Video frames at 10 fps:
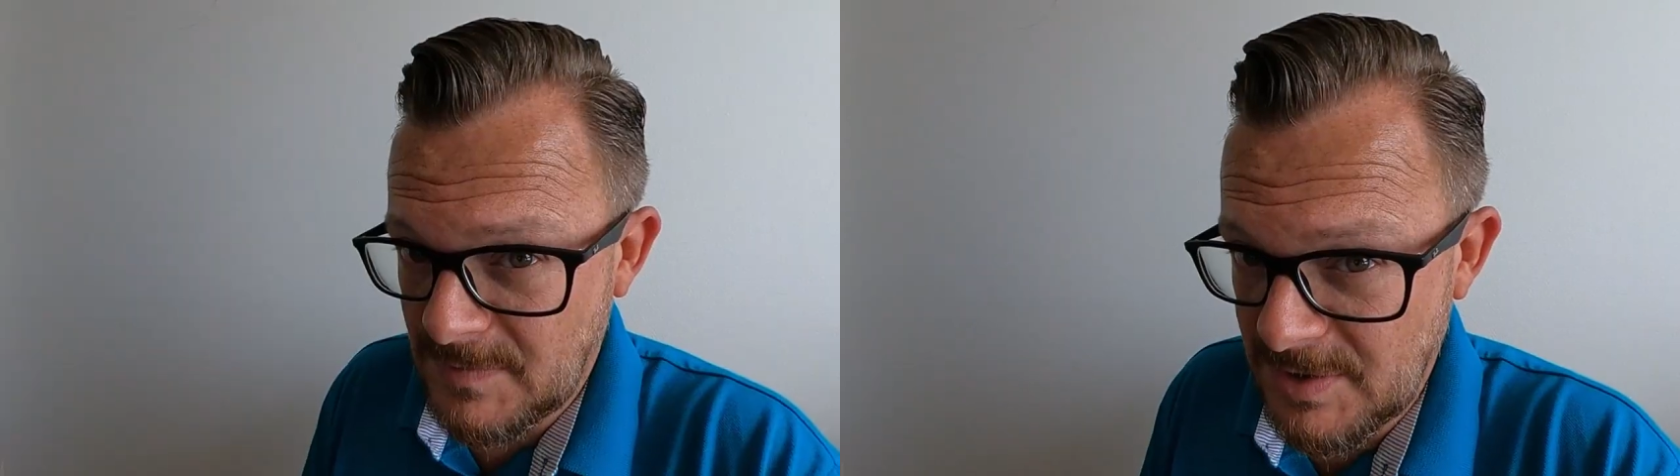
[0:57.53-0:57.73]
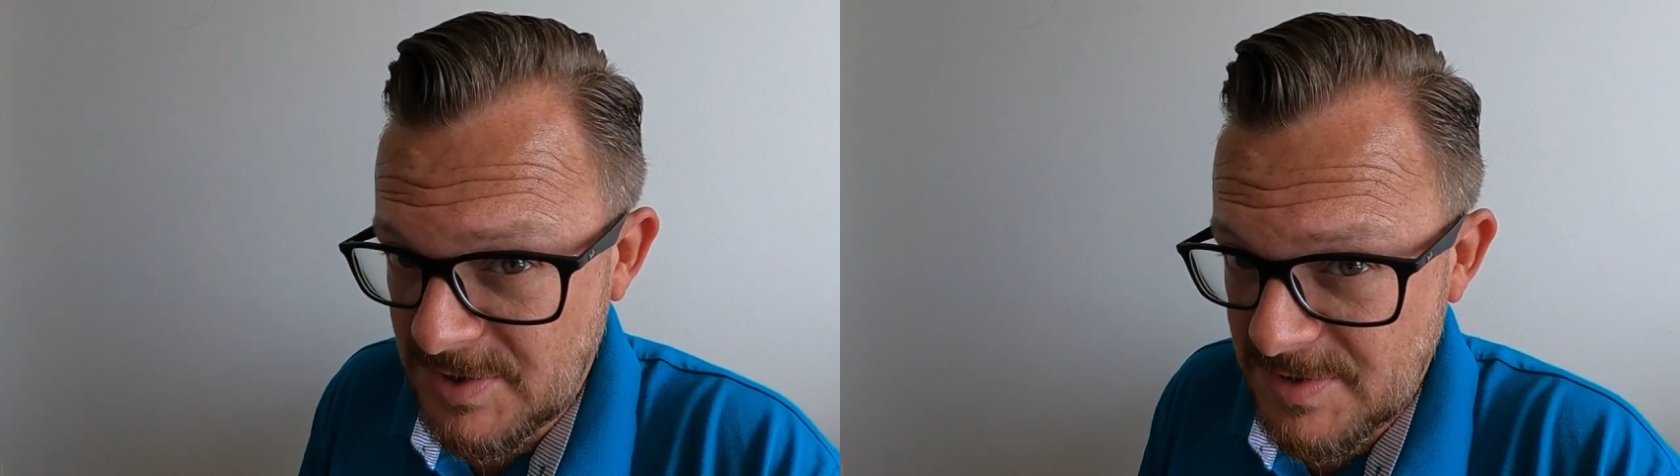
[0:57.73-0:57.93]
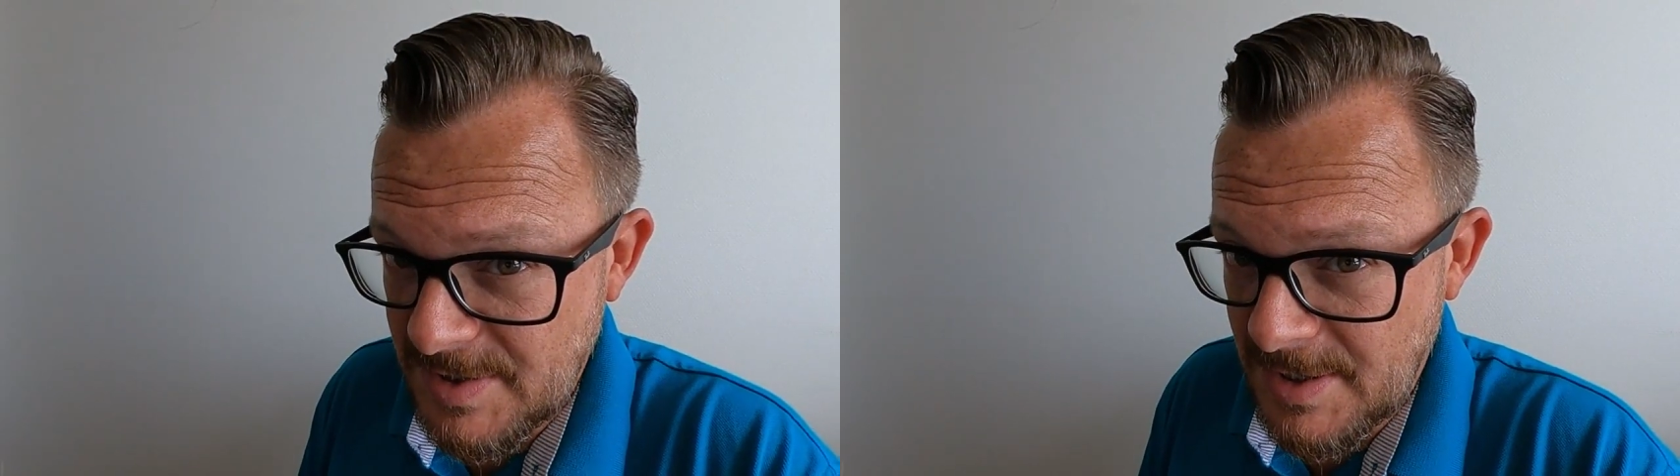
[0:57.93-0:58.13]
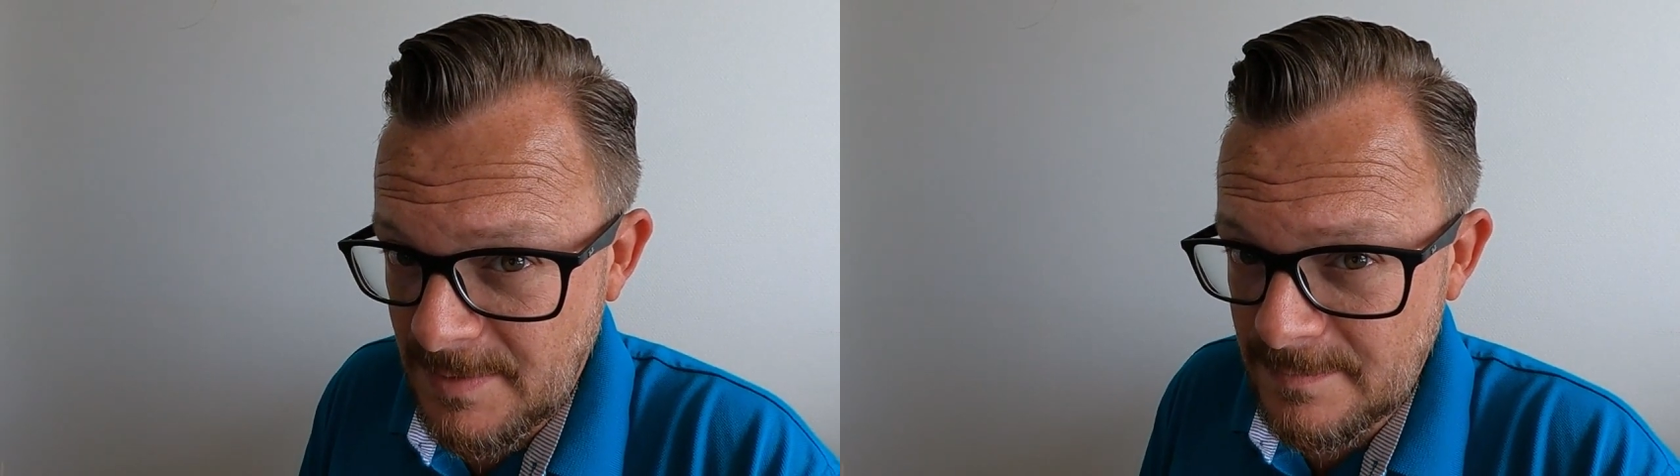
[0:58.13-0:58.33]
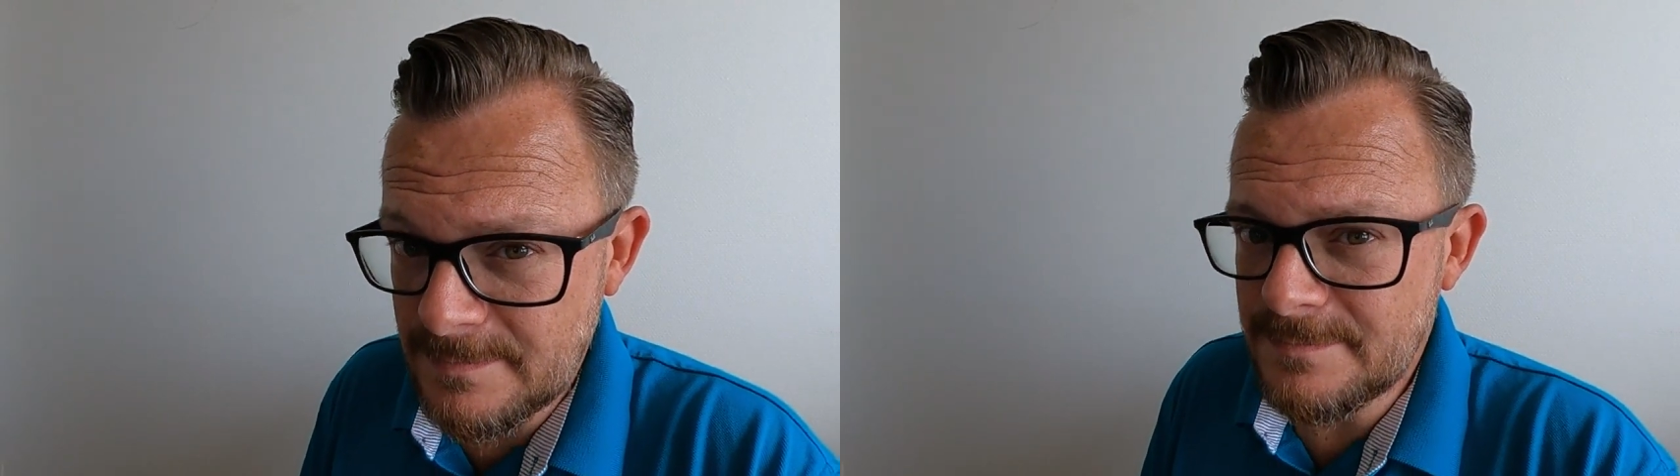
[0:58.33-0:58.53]
Did you see
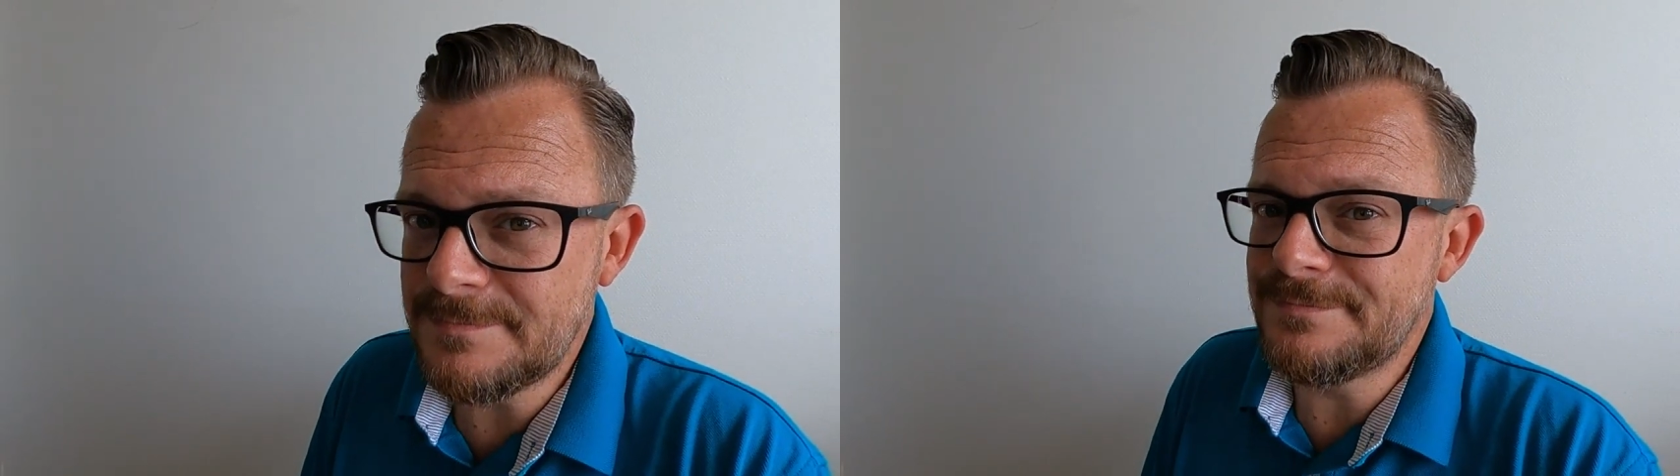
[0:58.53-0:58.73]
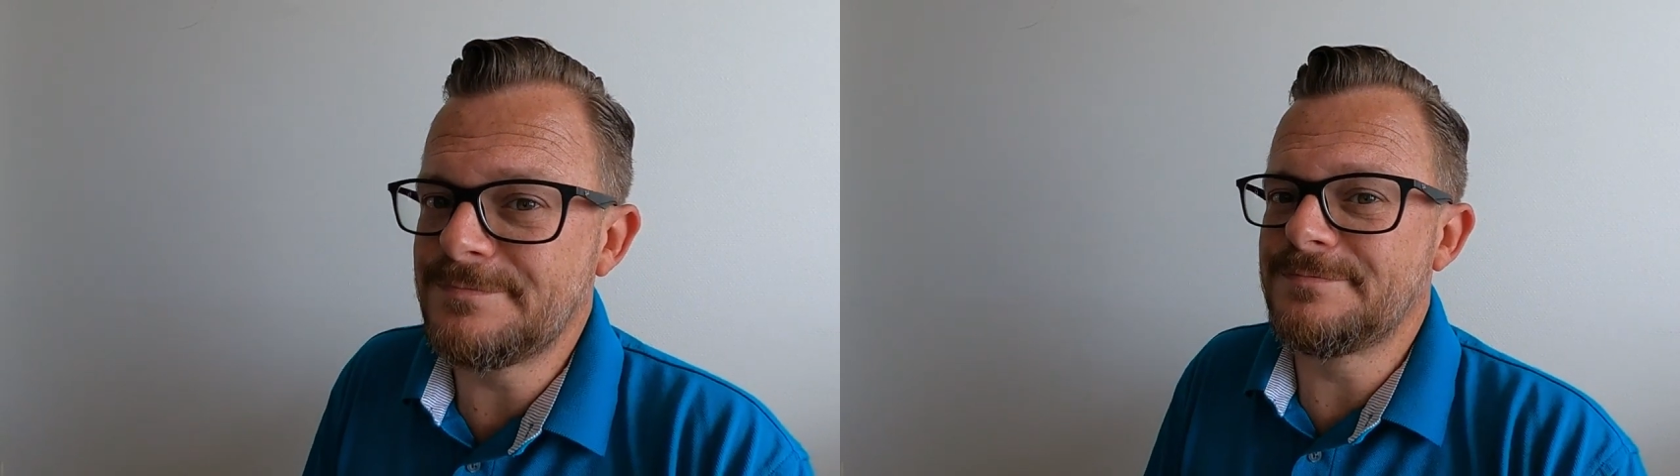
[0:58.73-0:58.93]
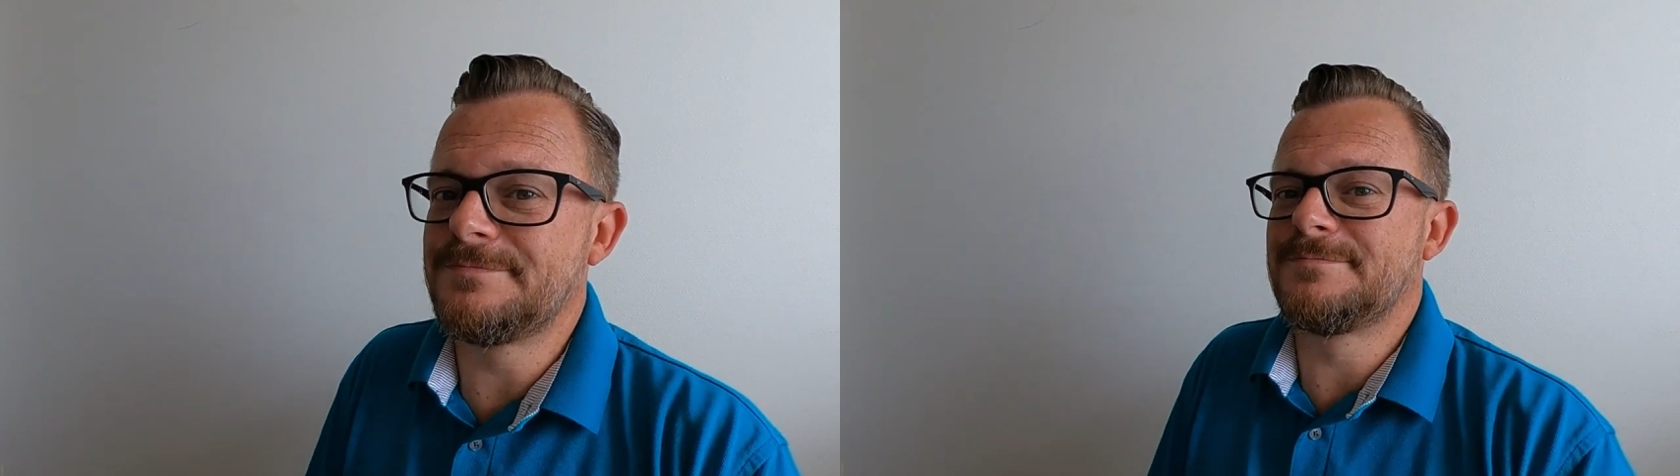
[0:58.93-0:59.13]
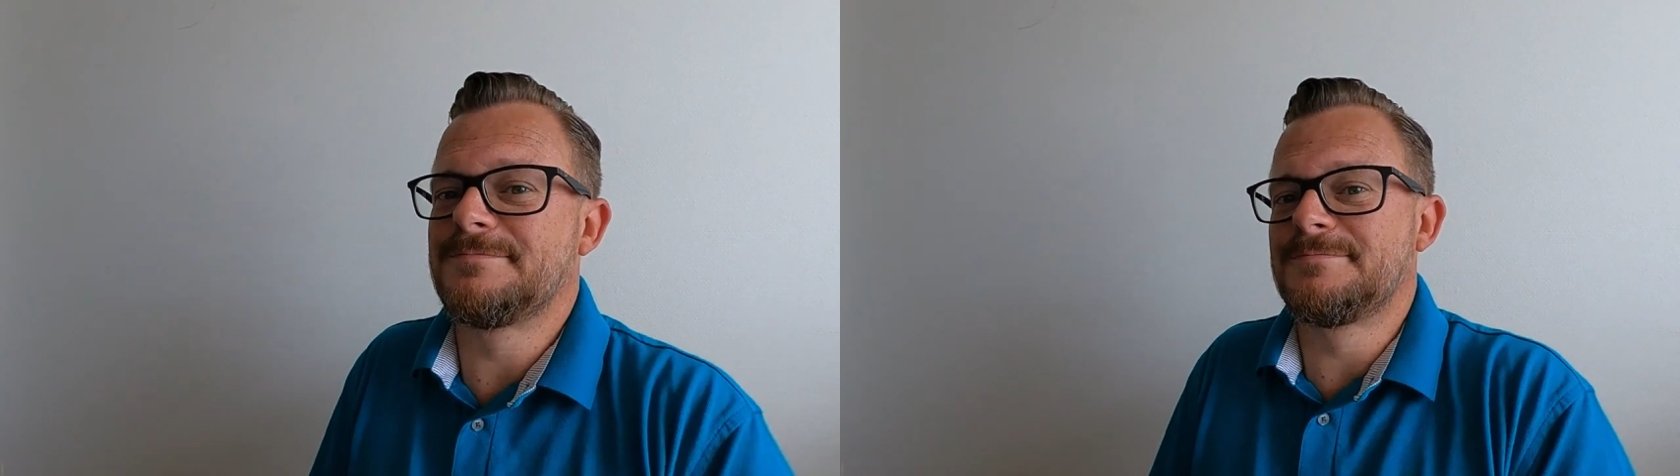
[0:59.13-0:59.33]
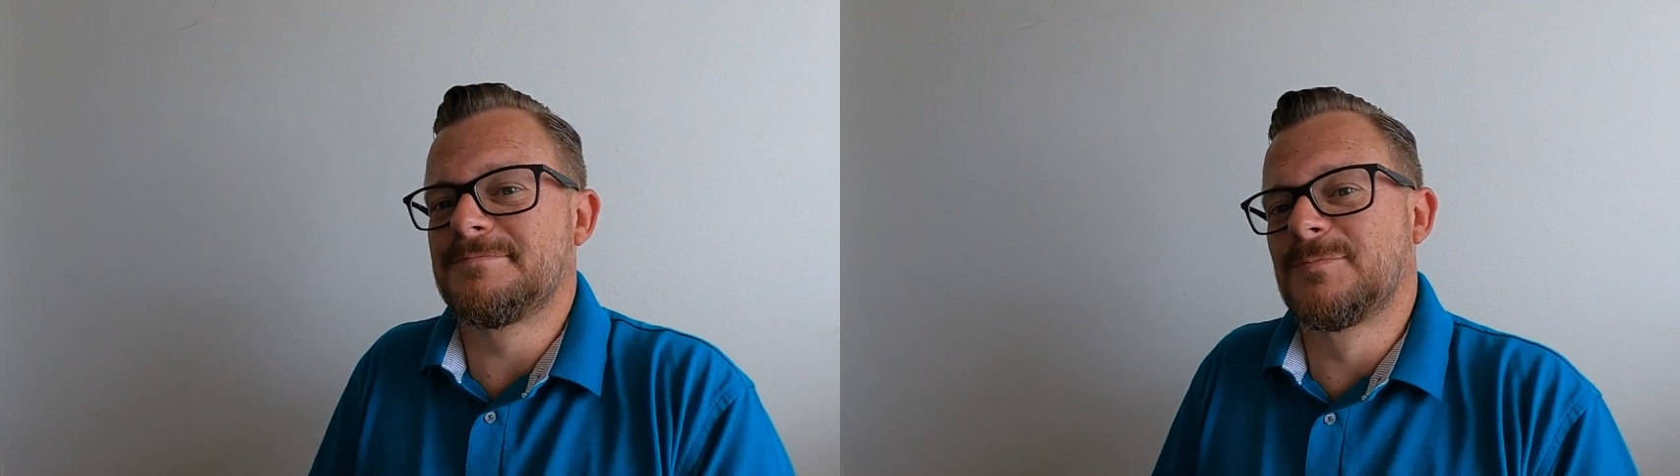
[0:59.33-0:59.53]
it?
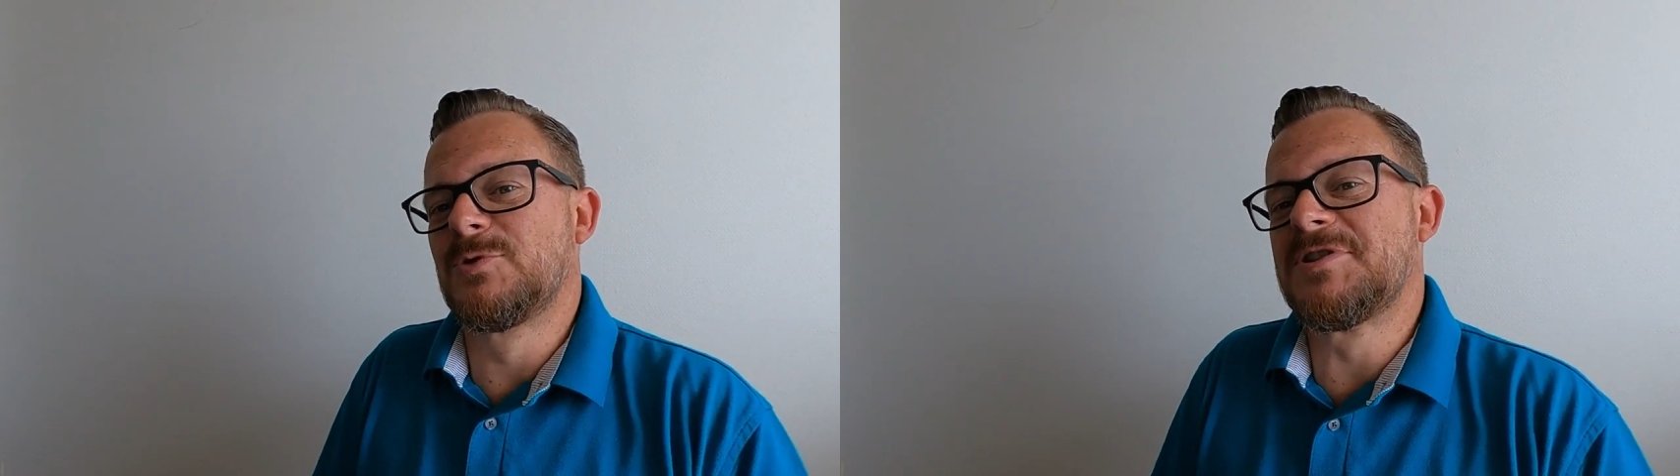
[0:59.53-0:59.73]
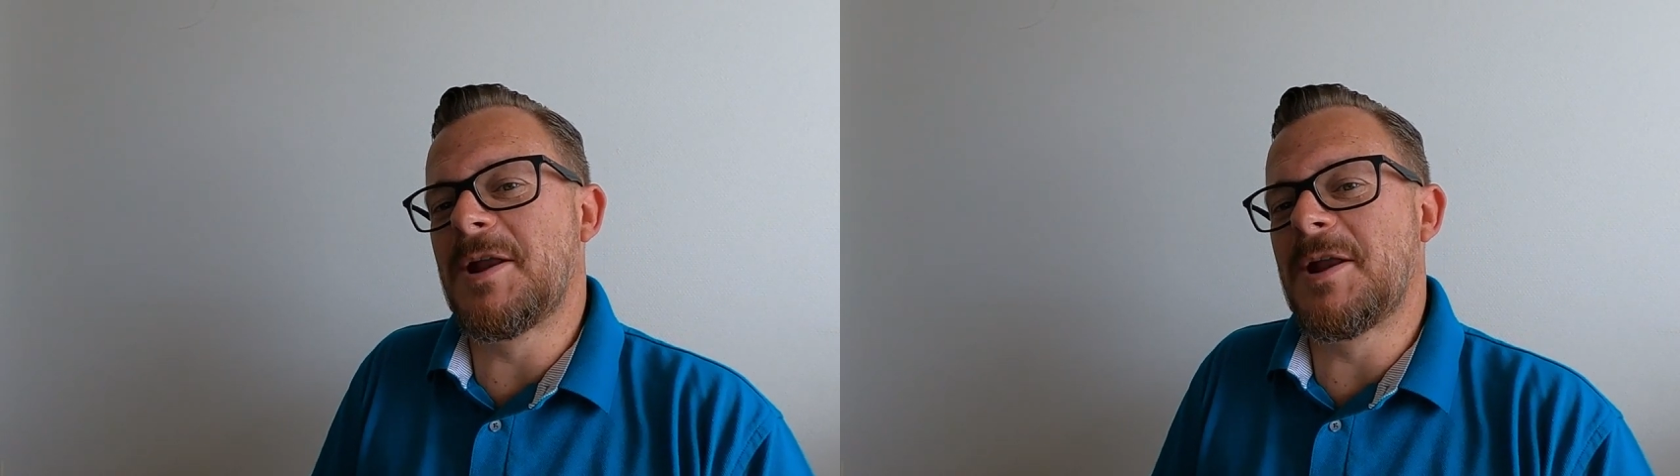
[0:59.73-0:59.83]
Was